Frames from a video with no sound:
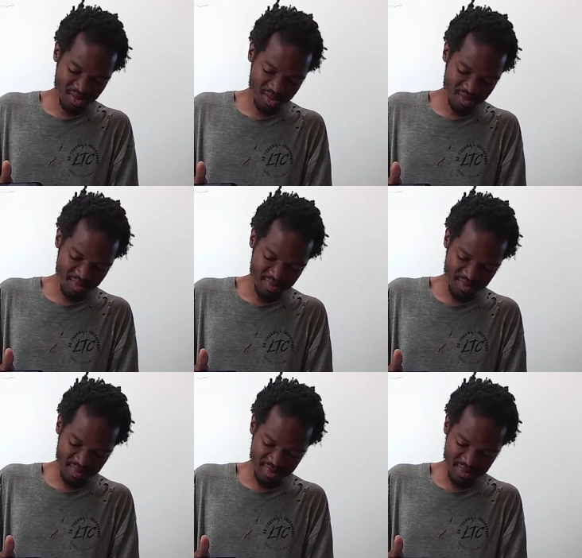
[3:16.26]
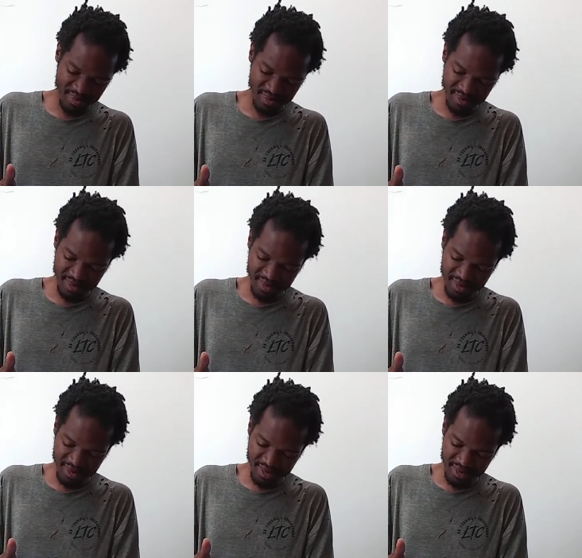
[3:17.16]

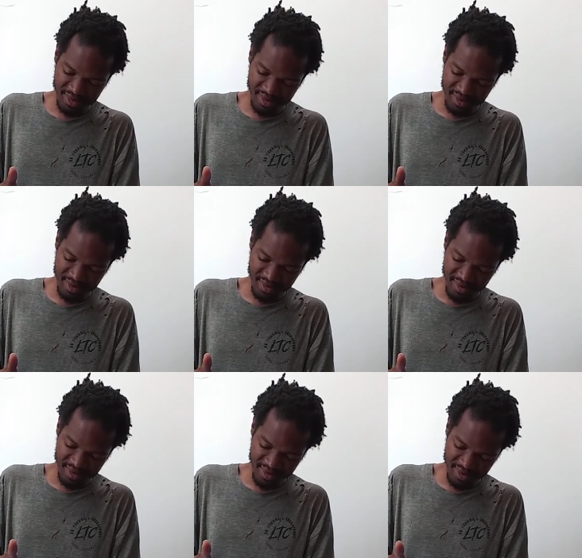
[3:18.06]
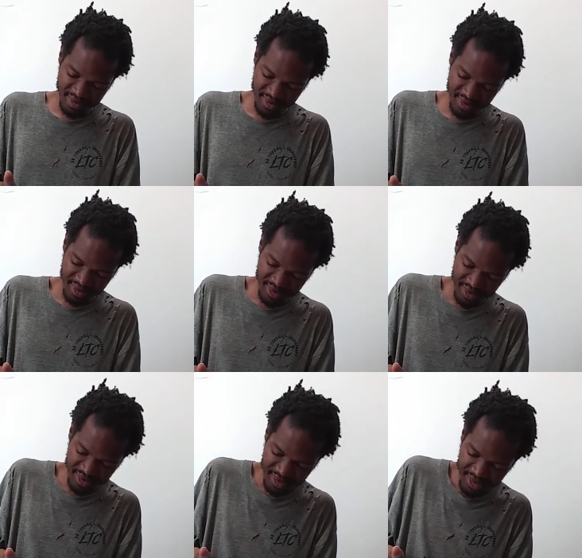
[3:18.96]

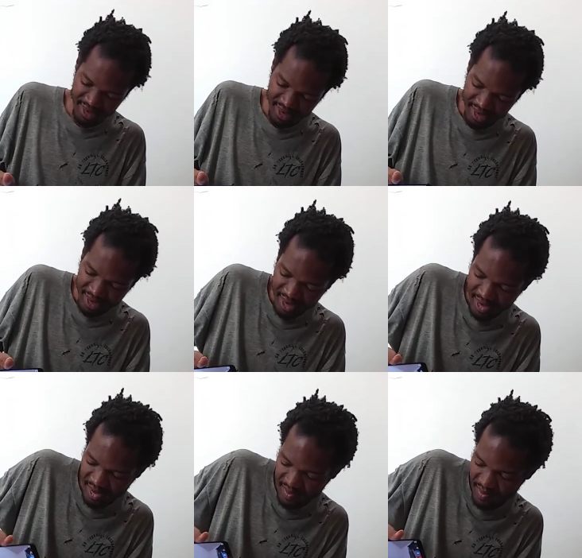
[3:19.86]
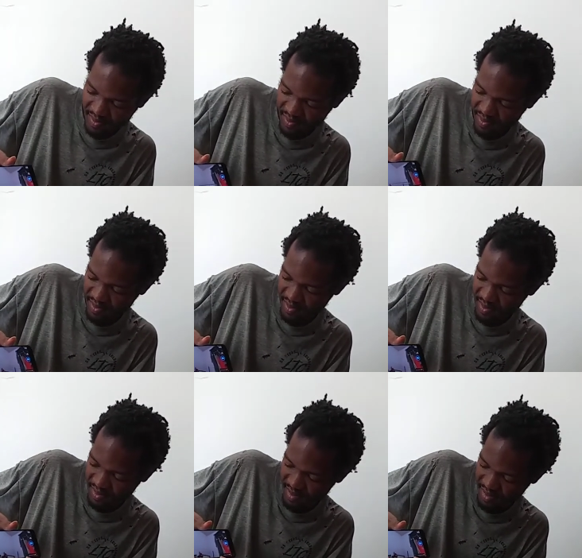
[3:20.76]

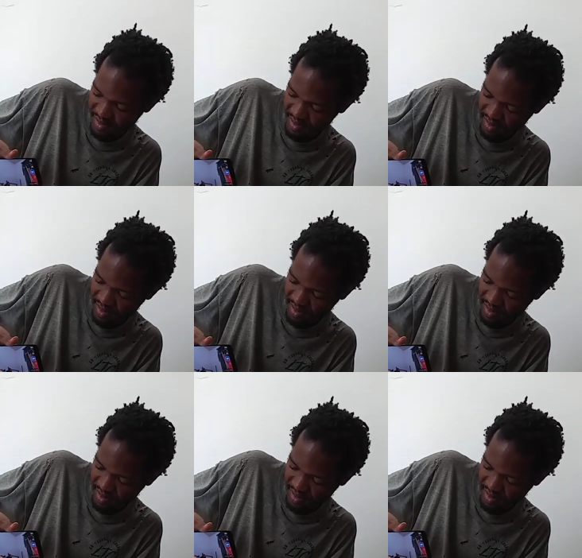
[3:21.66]
Nothing is said.